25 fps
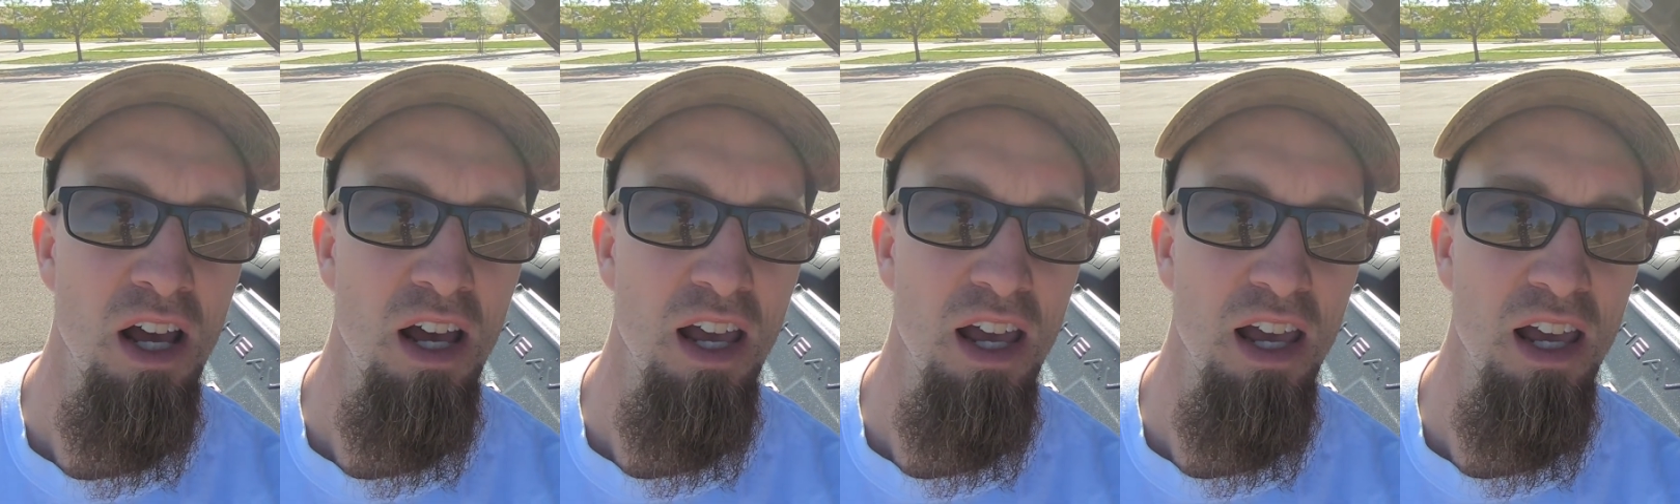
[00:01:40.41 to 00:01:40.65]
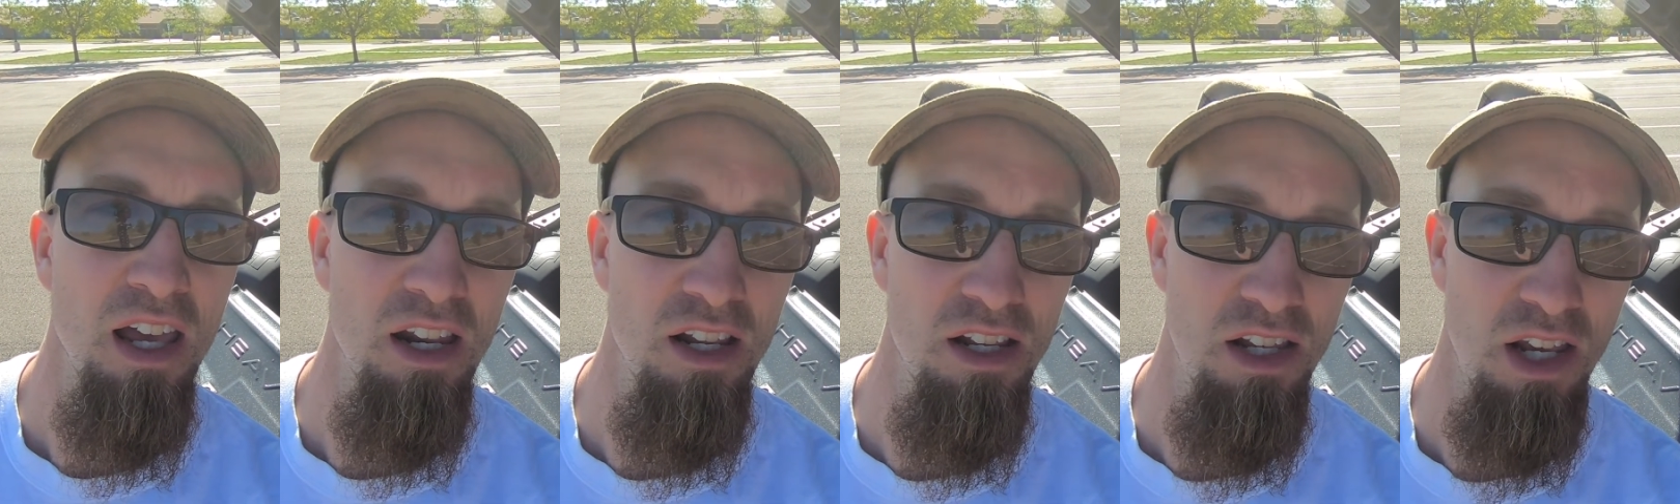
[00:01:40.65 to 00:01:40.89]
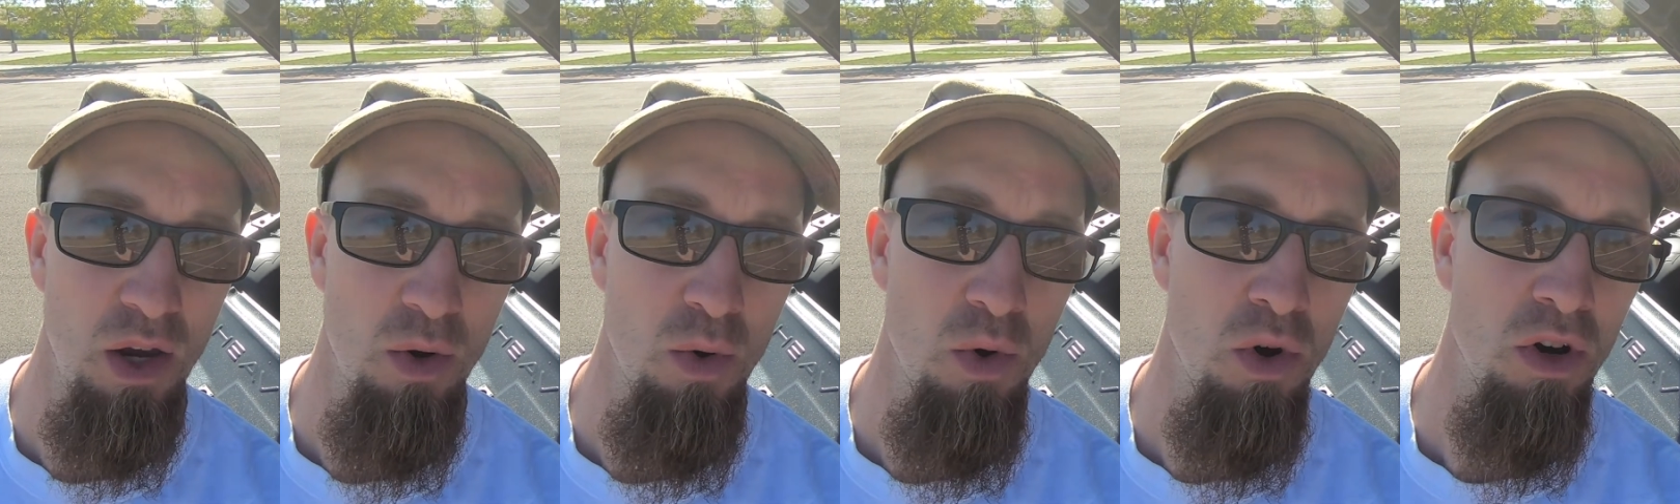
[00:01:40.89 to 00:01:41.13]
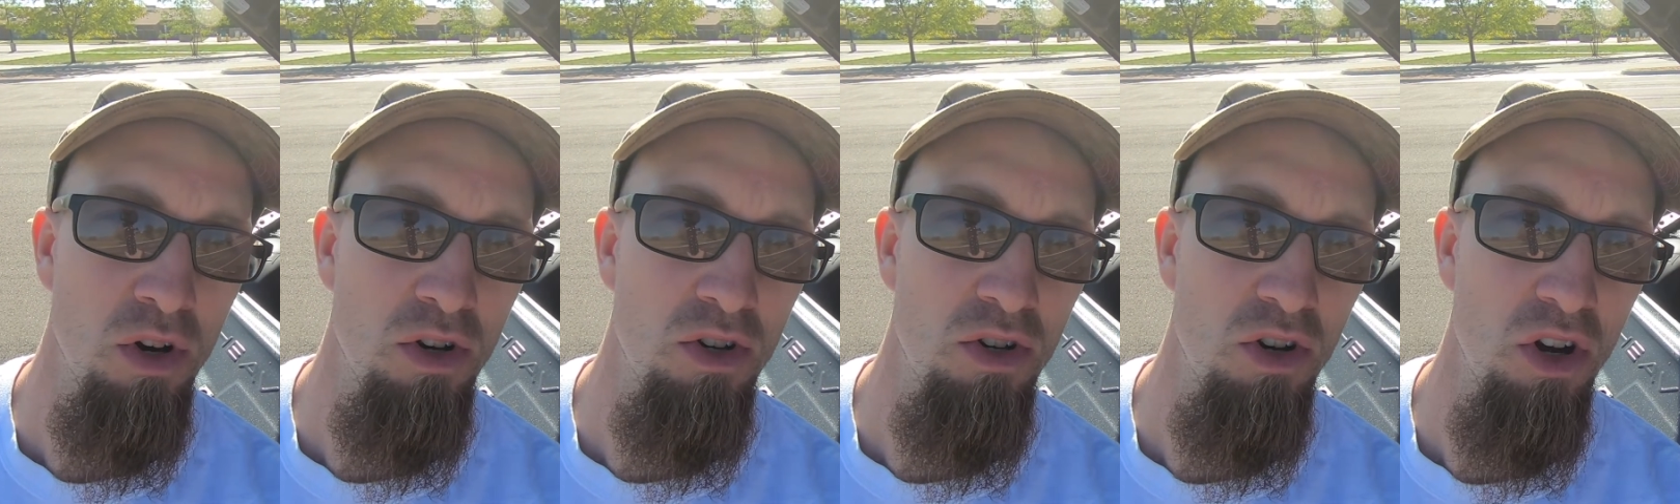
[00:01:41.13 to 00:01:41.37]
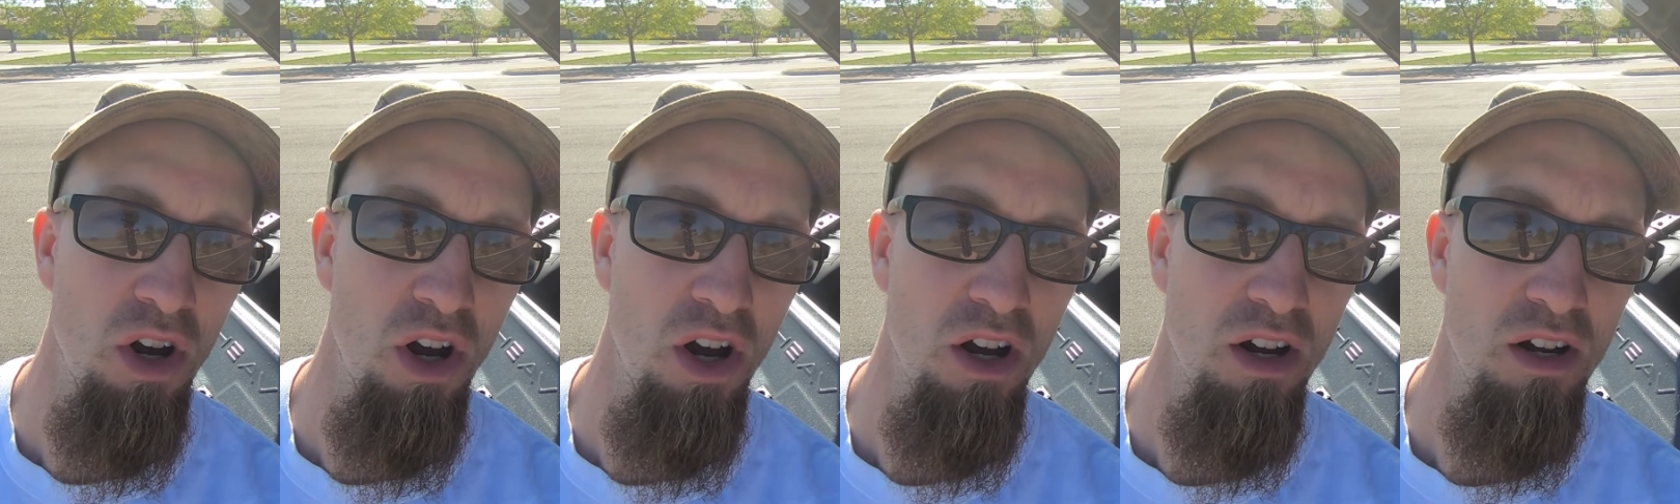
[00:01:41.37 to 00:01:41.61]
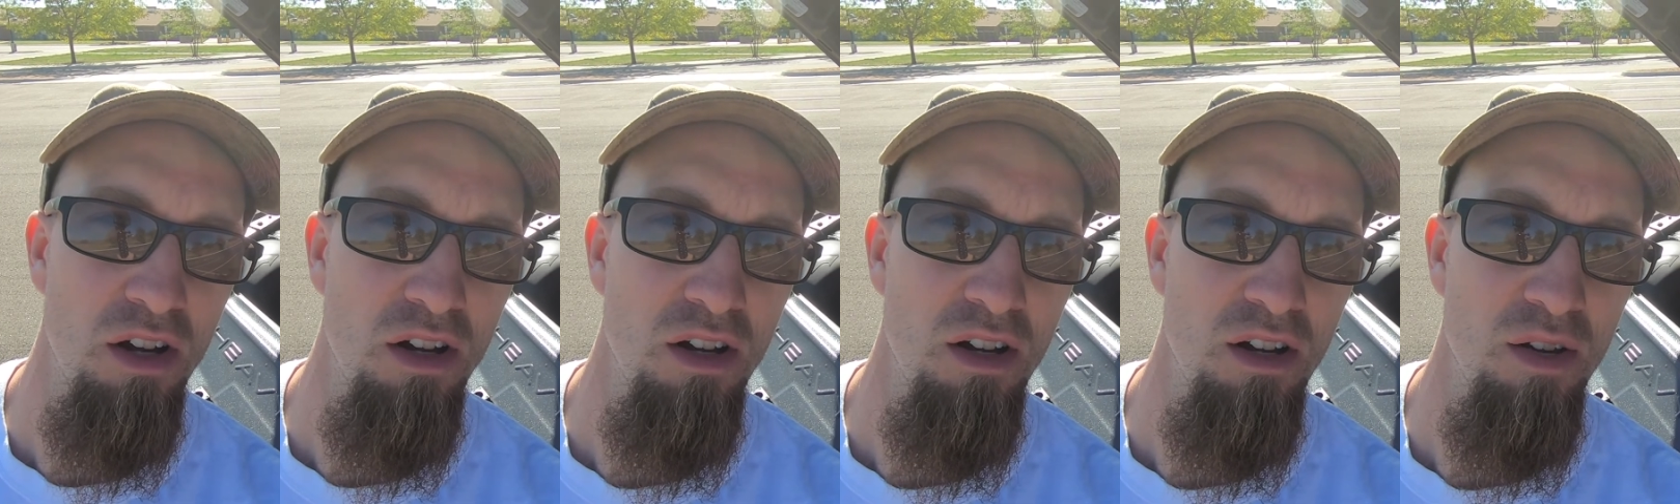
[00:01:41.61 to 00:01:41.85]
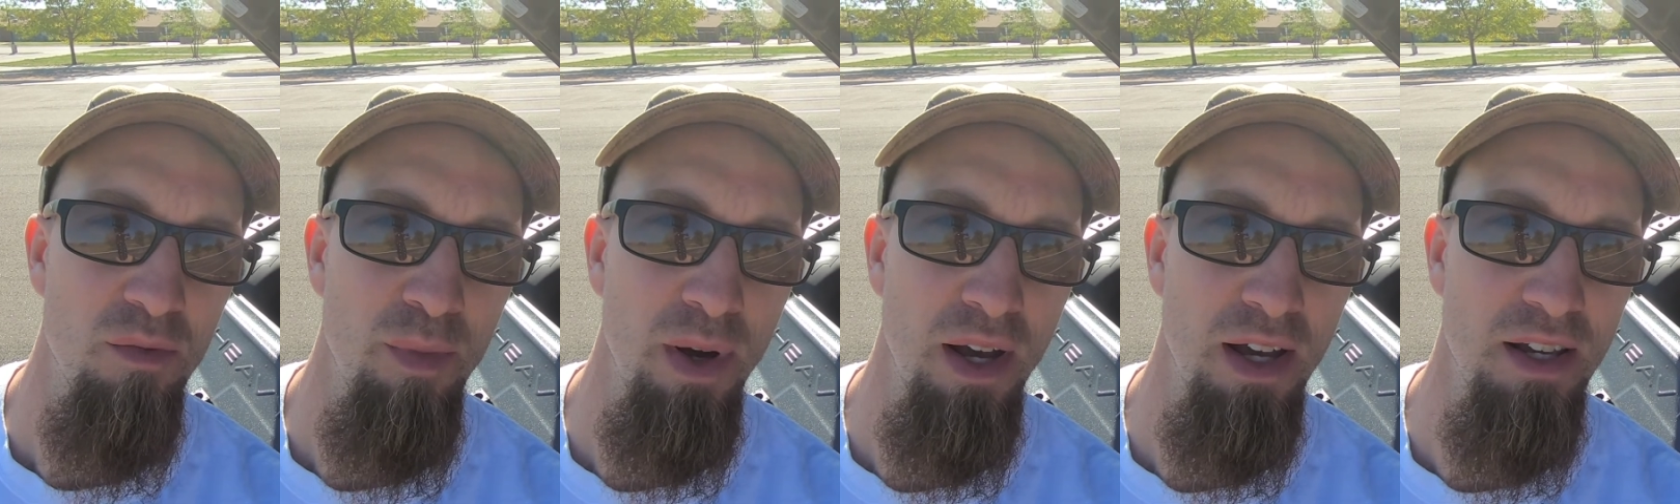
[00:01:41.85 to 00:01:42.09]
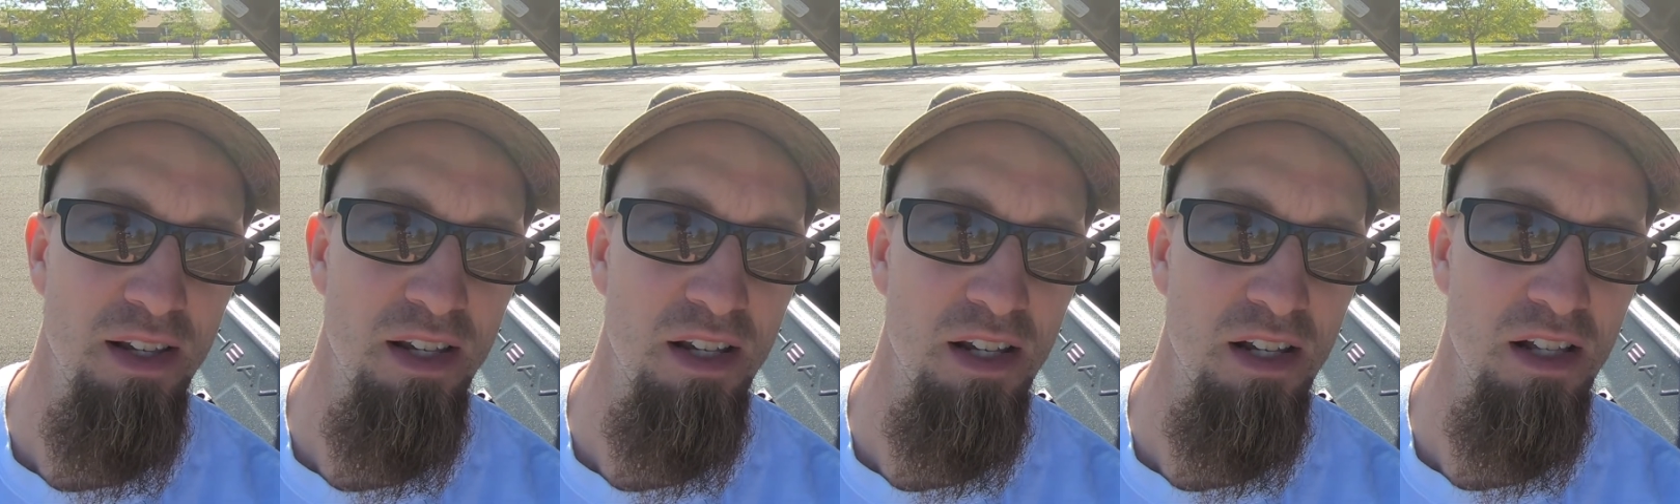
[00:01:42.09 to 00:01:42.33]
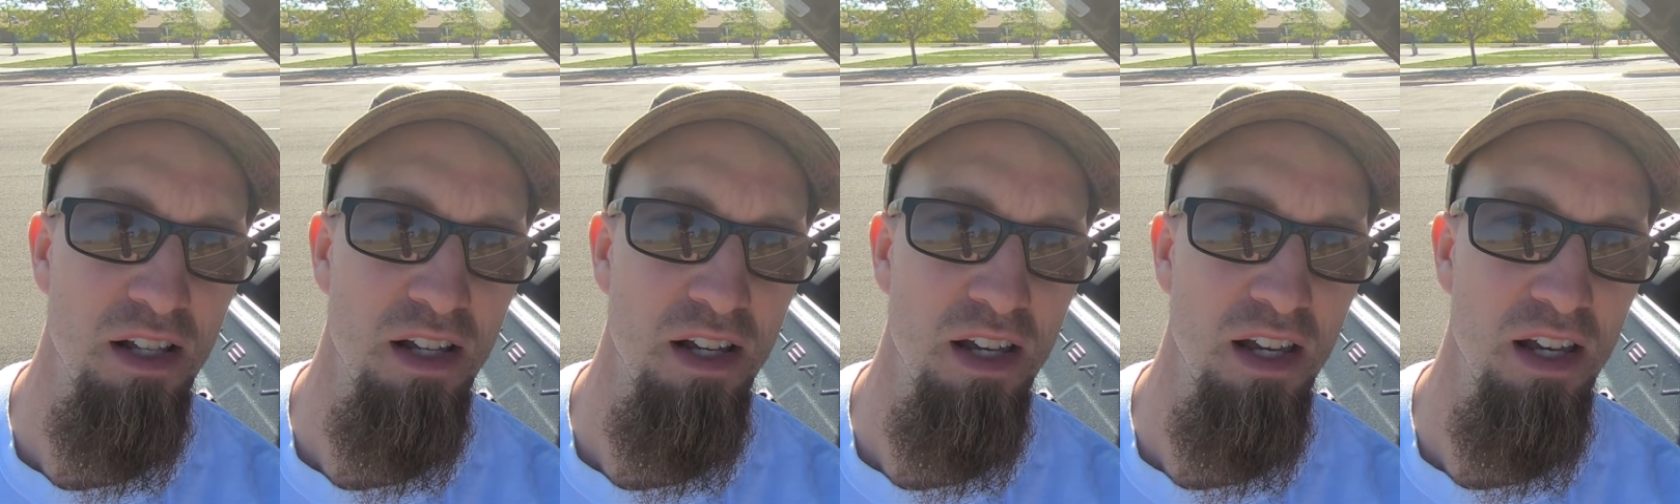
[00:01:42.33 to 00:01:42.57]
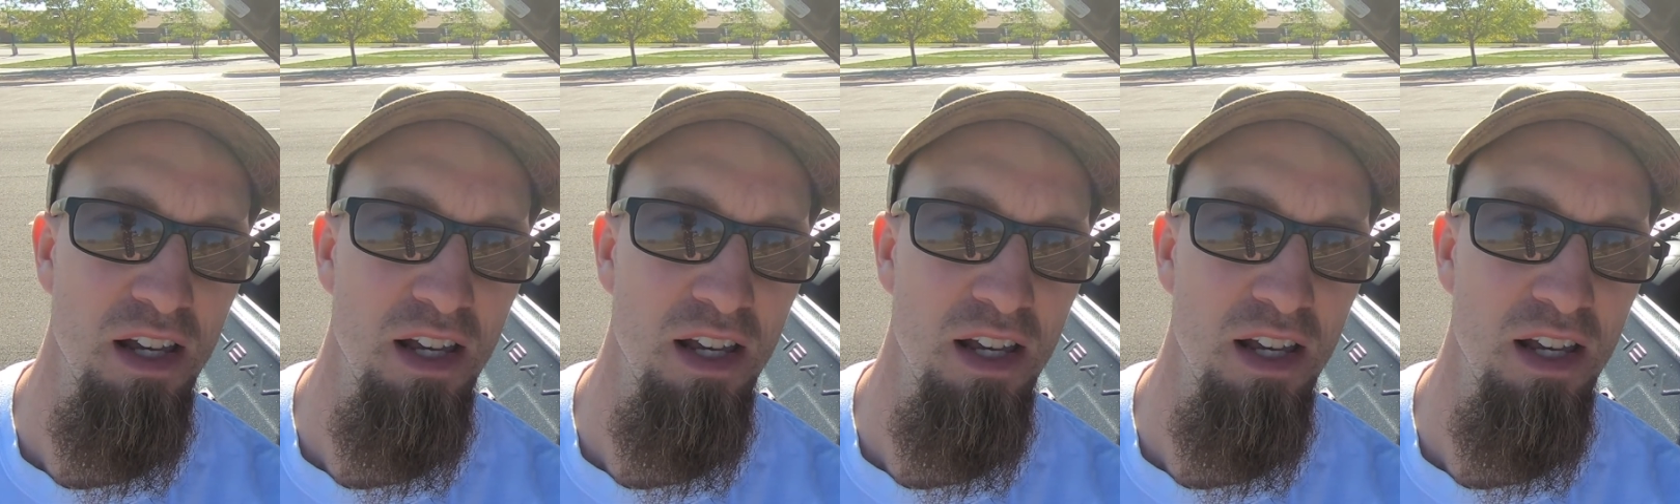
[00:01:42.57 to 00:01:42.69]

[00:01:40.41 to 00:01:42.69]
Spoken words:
it is a work truck, basically.